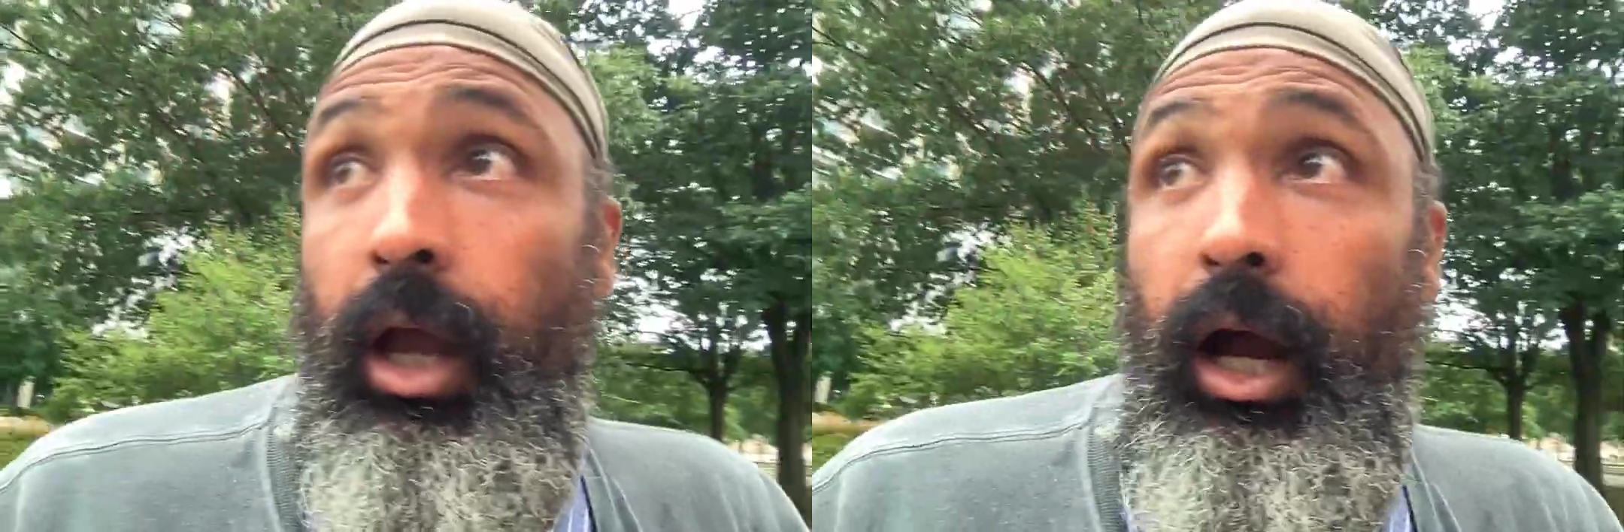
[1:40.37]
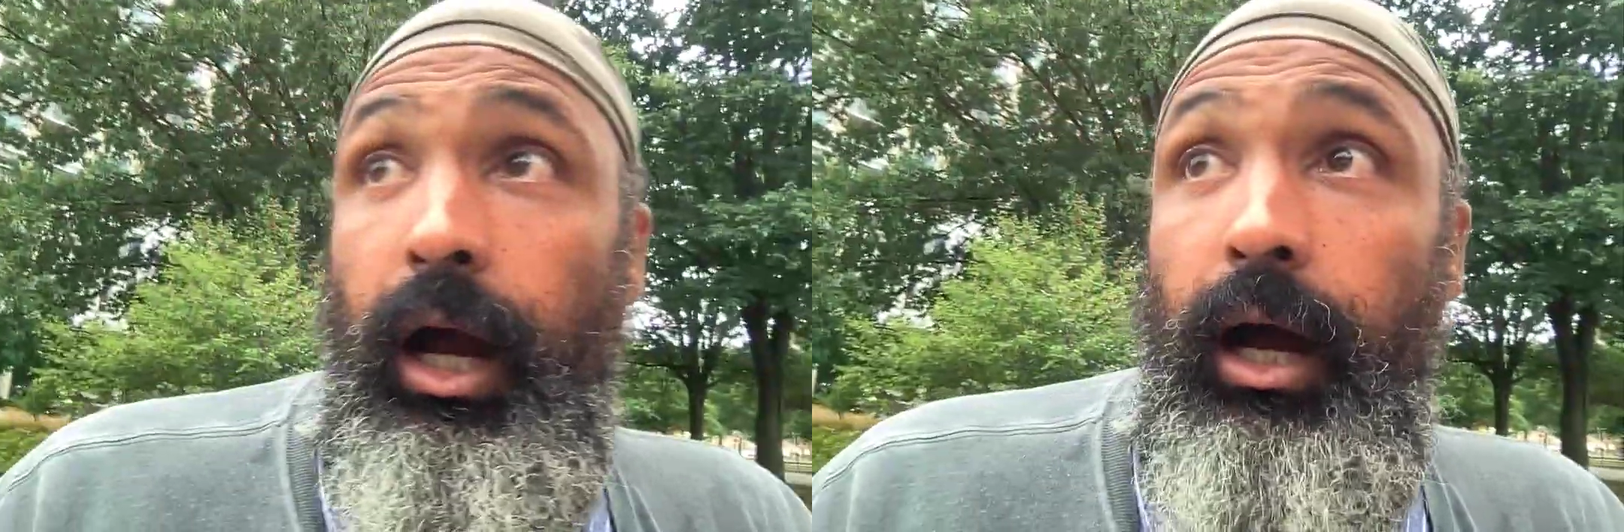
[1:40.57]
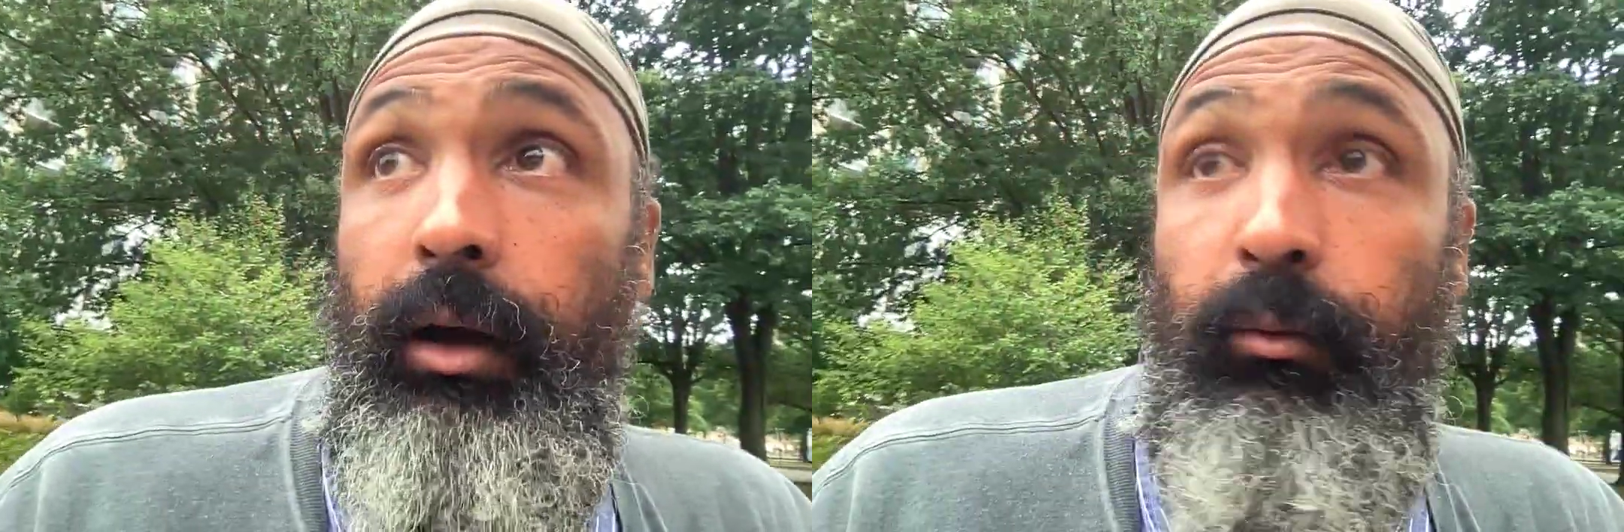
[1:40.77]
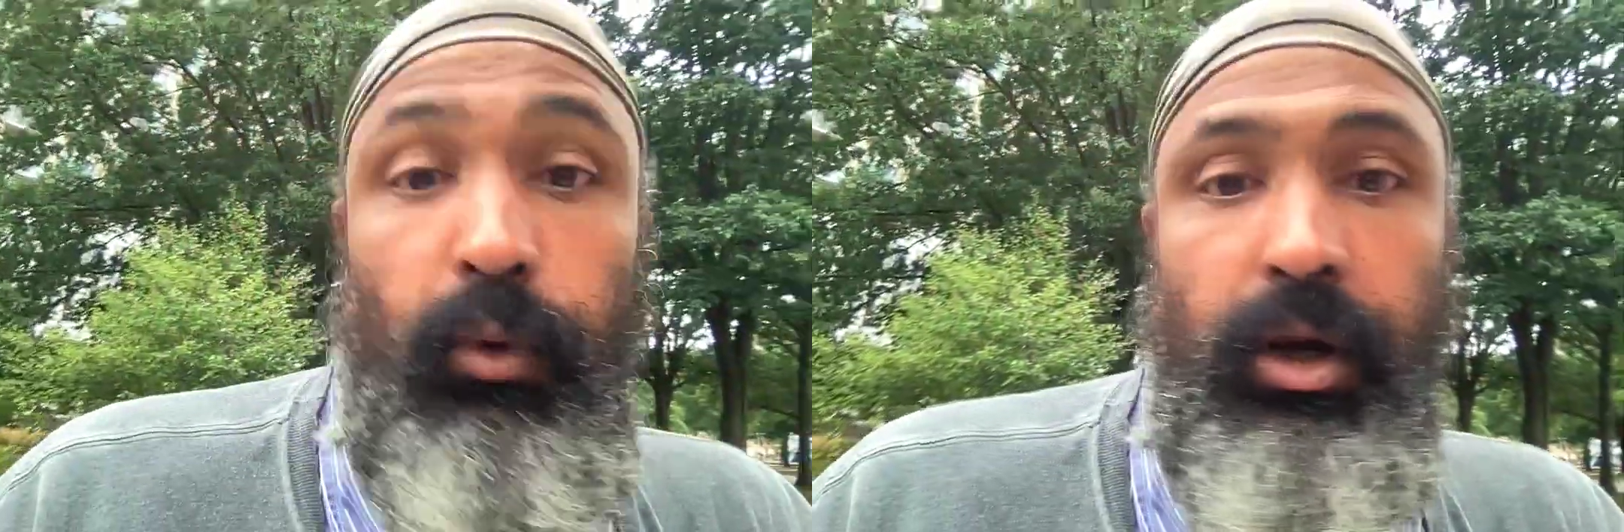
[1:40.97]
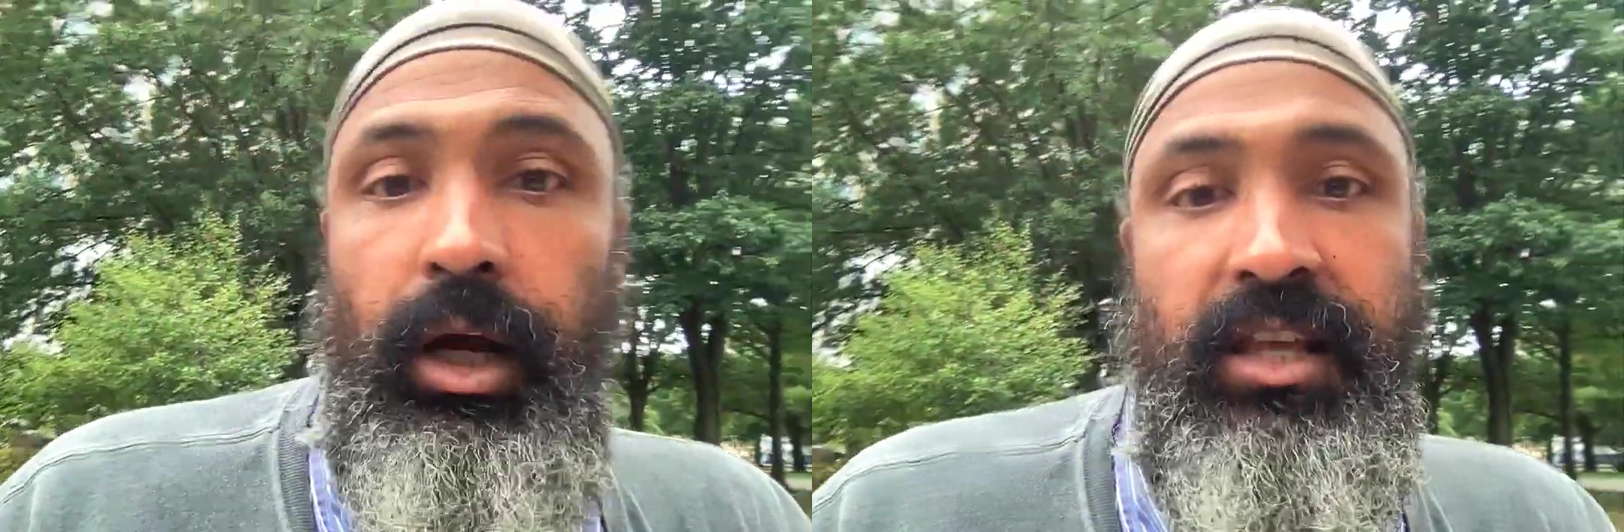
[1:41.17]

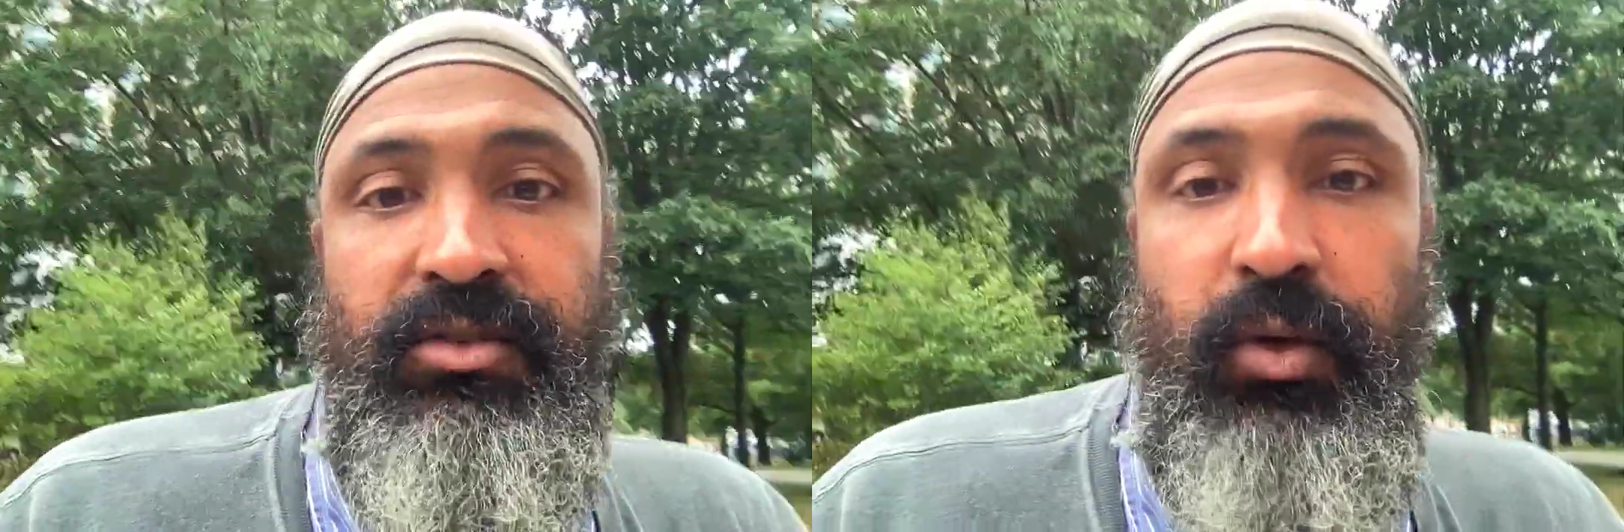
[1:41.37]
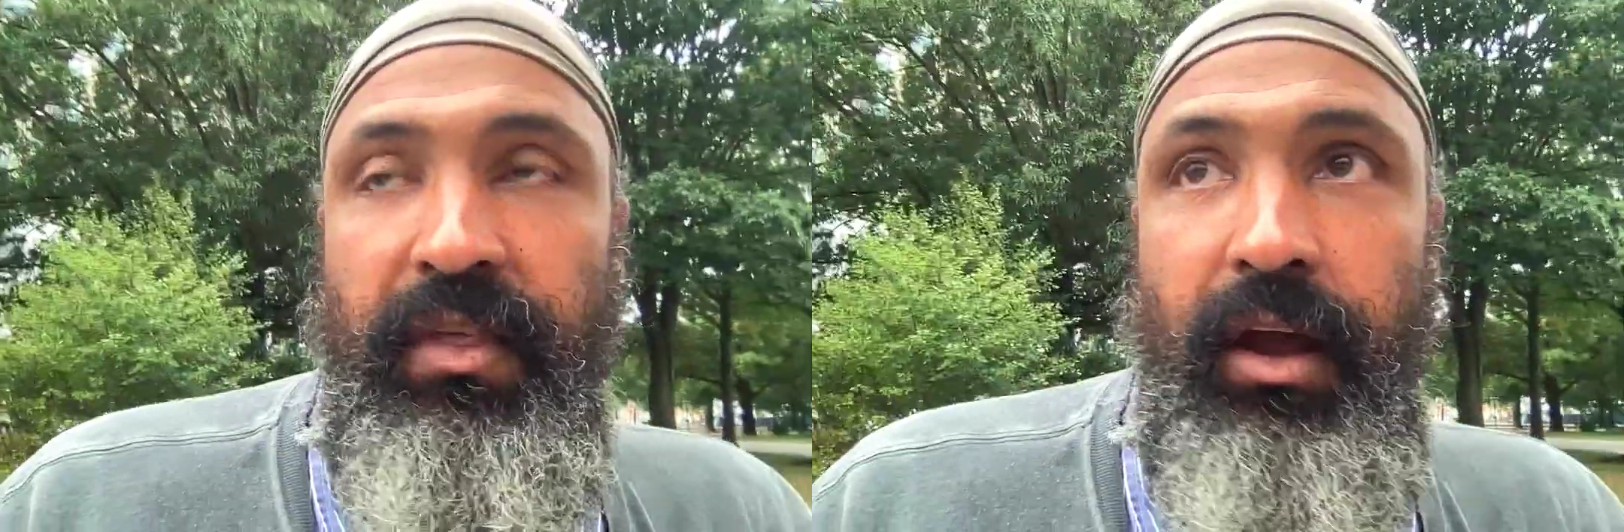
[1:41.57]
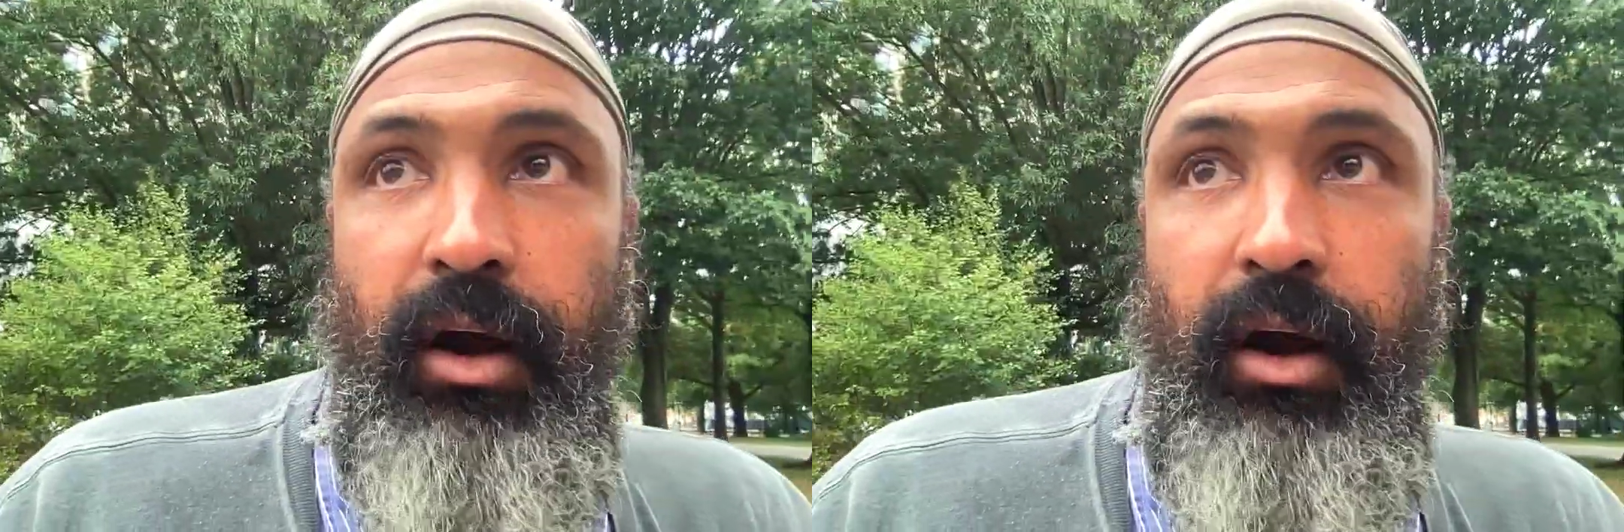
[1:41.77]
regardless of where they